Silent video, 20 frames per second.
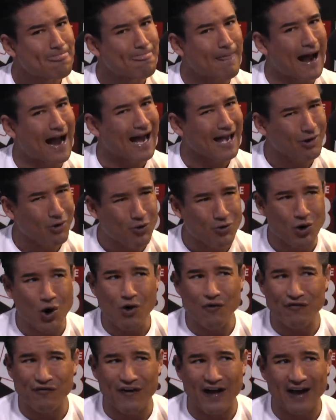I don't know
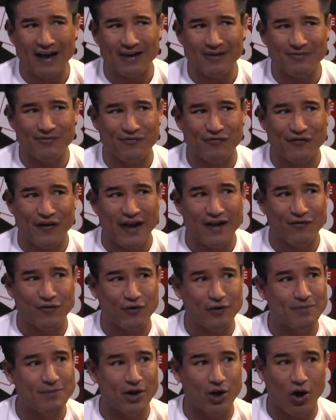if I
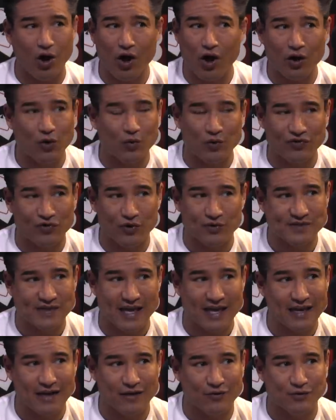favor him at all with those
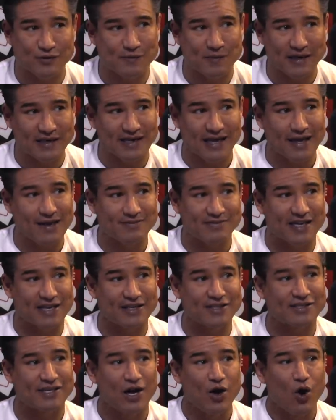any of those big names that
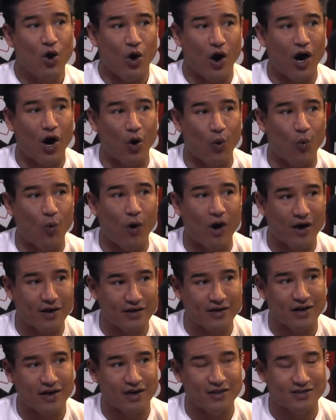he's uh, wanting
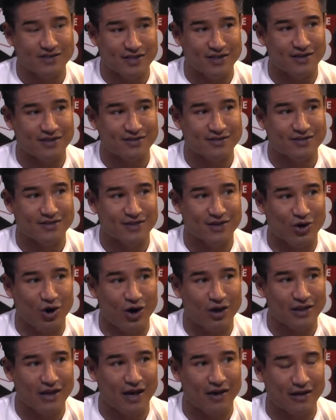to, to to
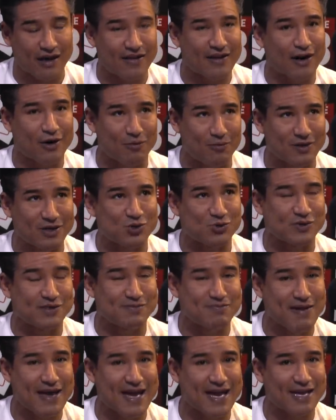call out, and then how much was
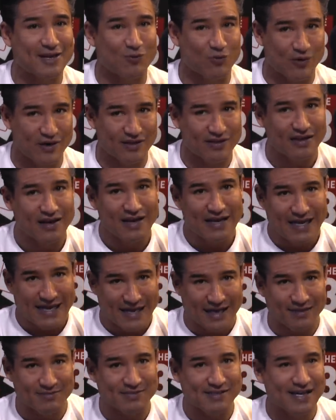made with
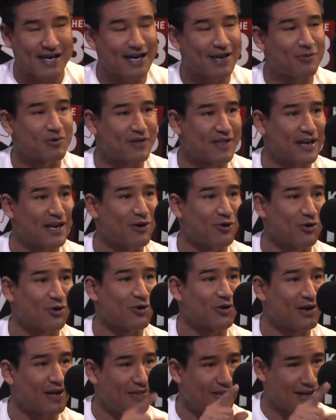him siding with Eddie
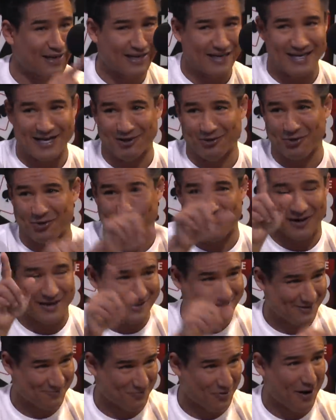Hearn and then Canelo
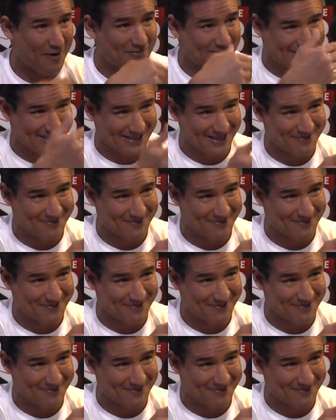because they promised yeah.